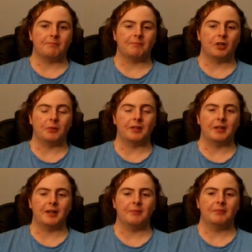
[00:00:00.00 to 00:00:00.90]
Very big
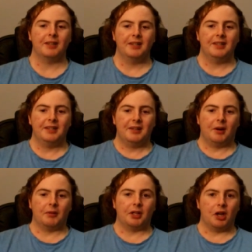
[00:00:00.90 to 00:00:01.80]
game.
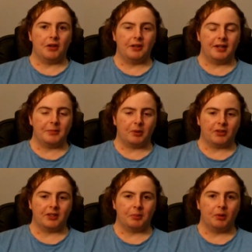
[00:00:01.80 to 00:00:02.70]
I'm going to go to the D's by
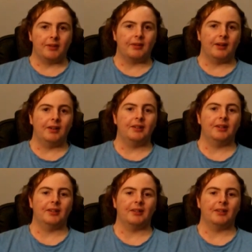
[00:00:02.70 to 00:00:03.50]
6 points though.